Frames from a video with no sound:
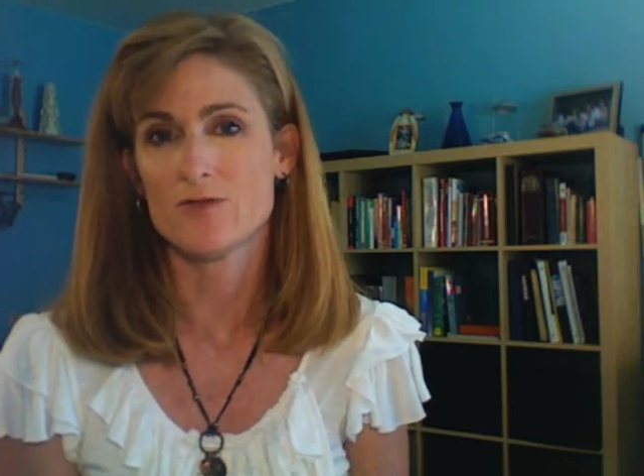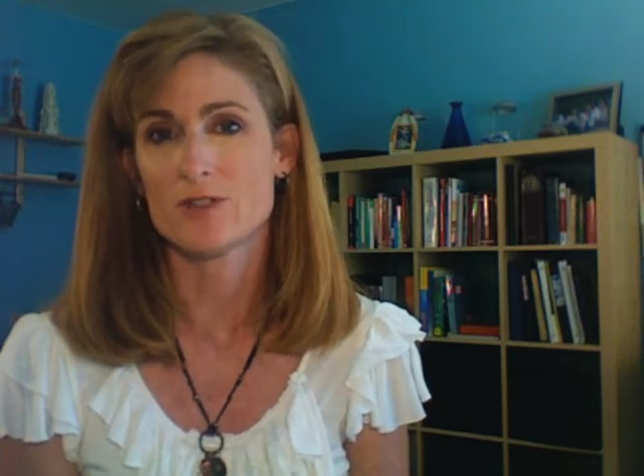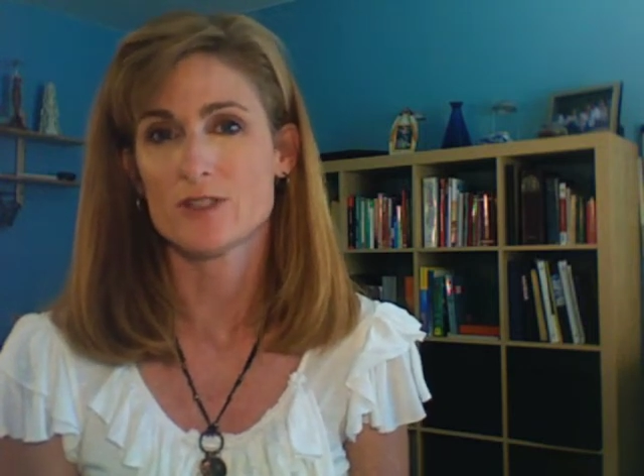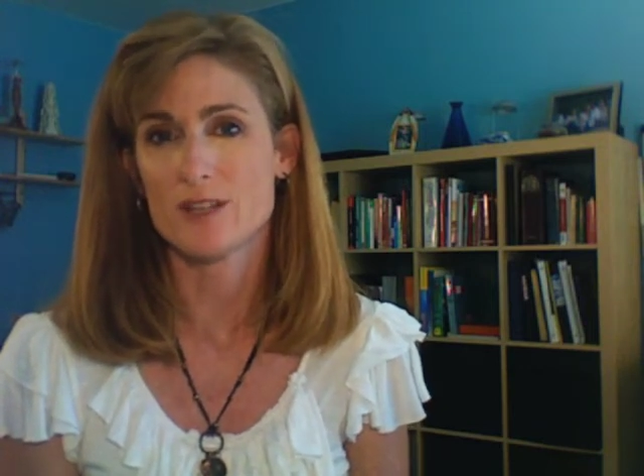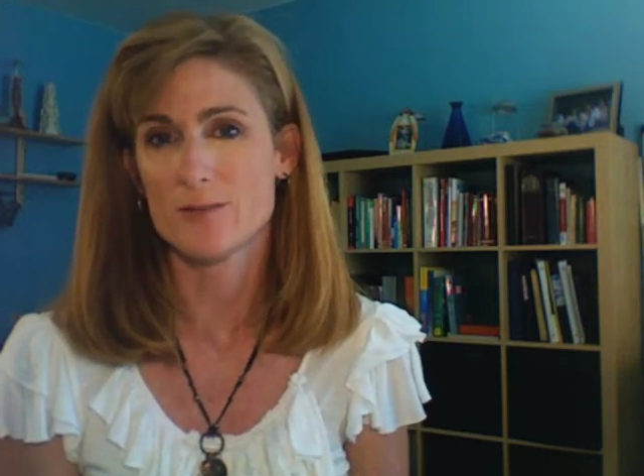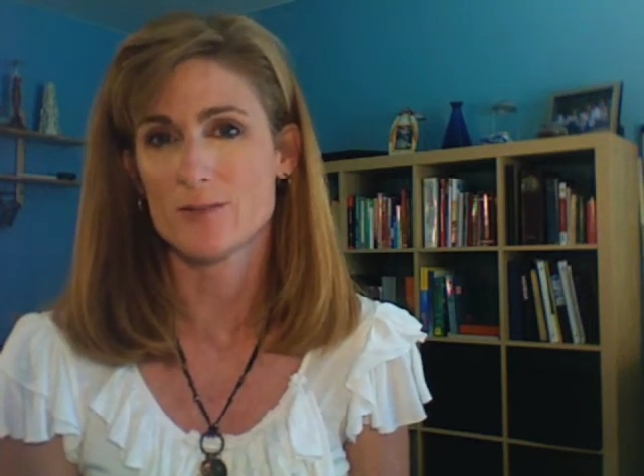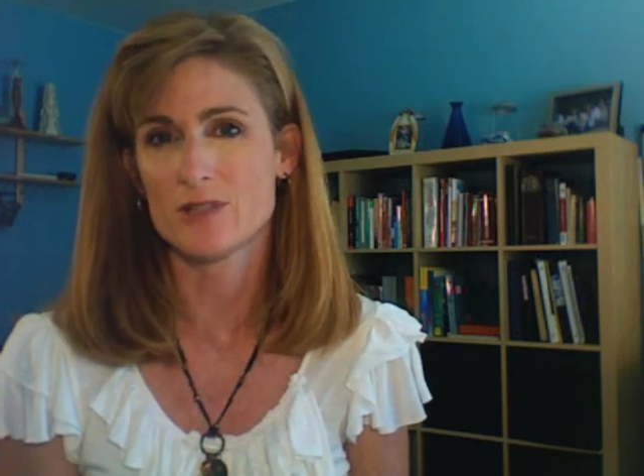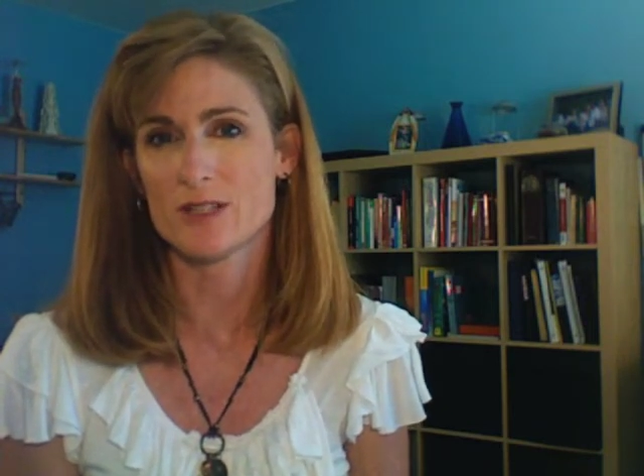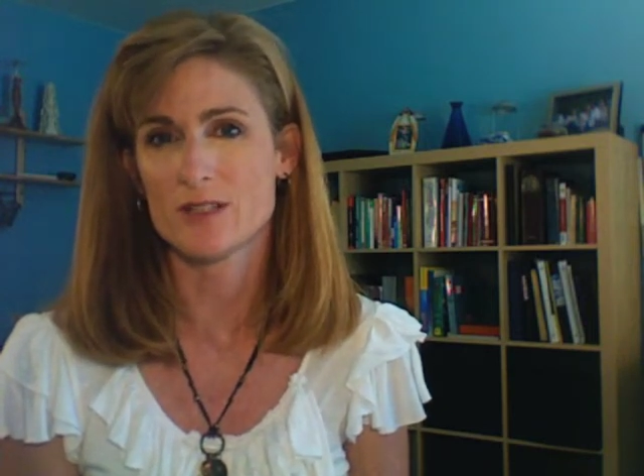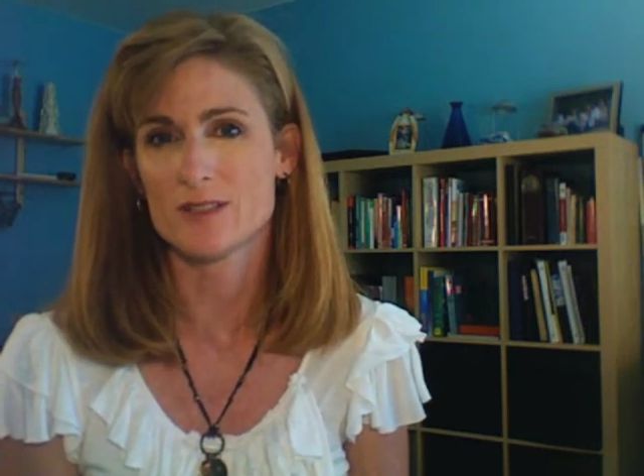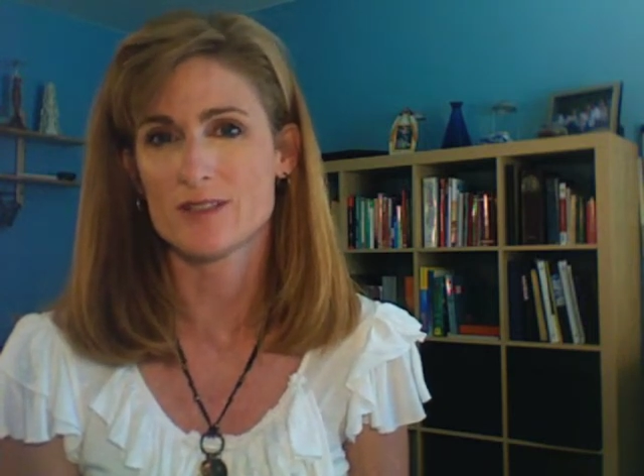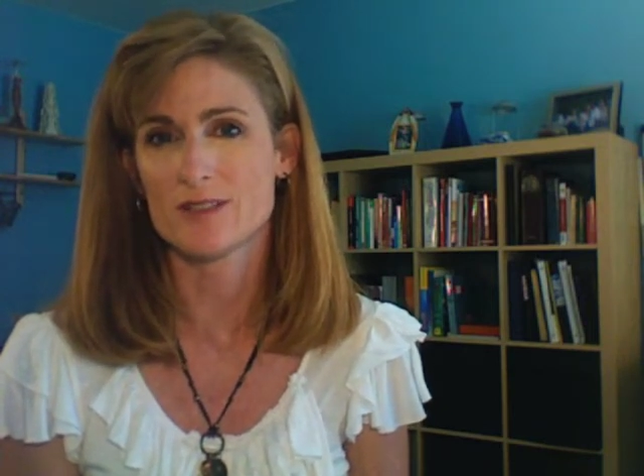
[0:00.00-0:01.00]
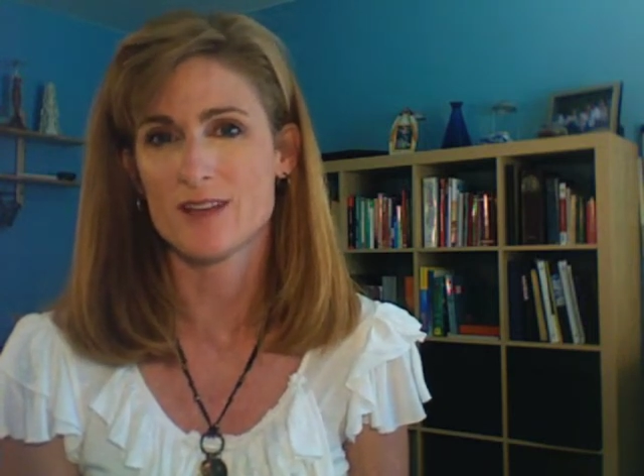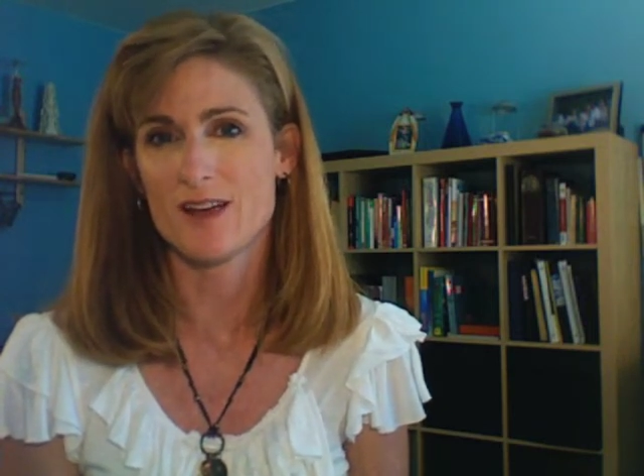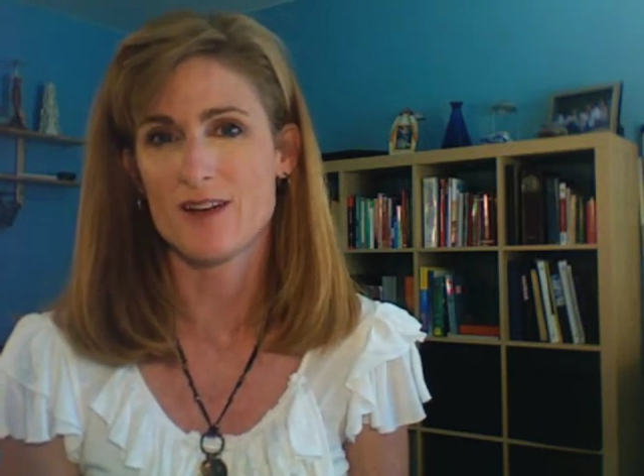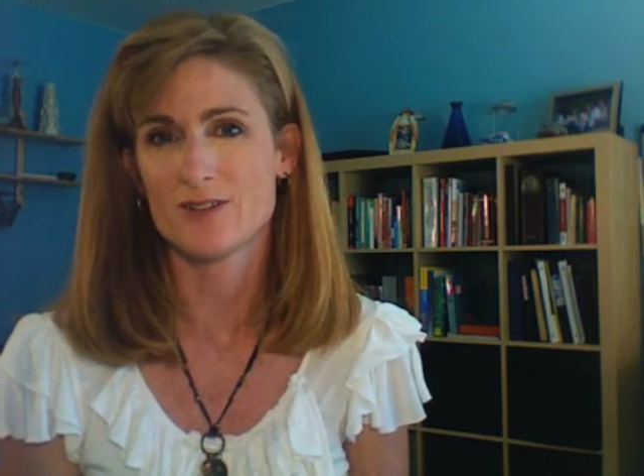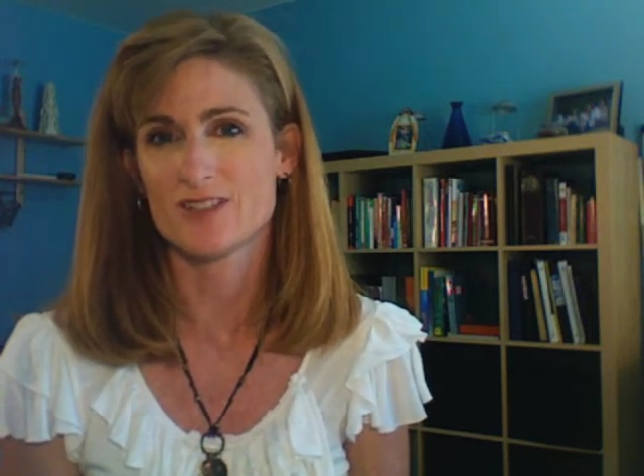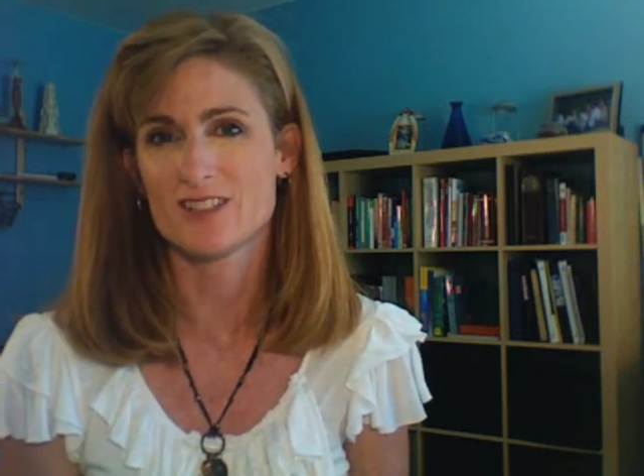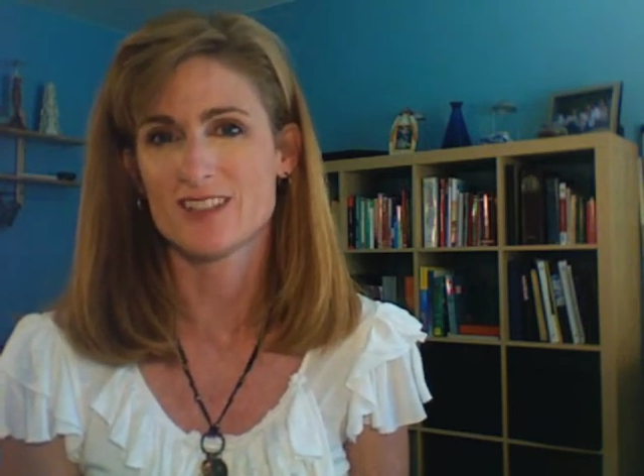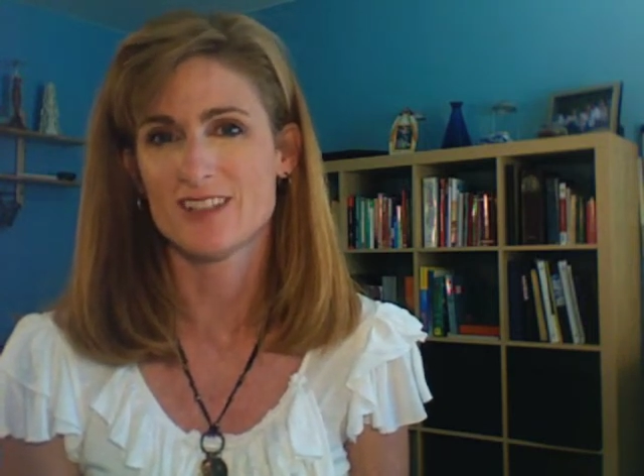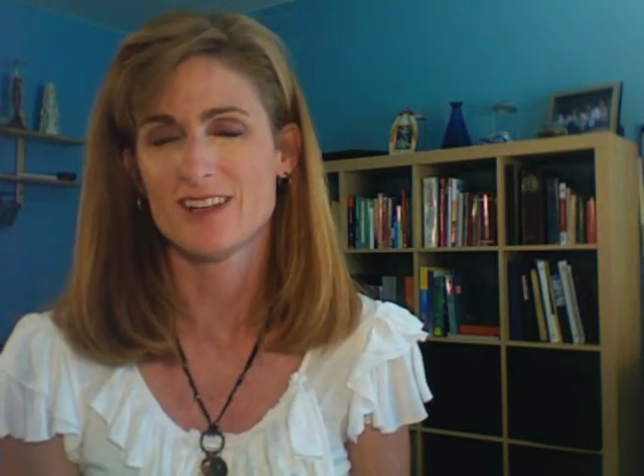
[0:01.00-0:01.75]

for a 10% discount?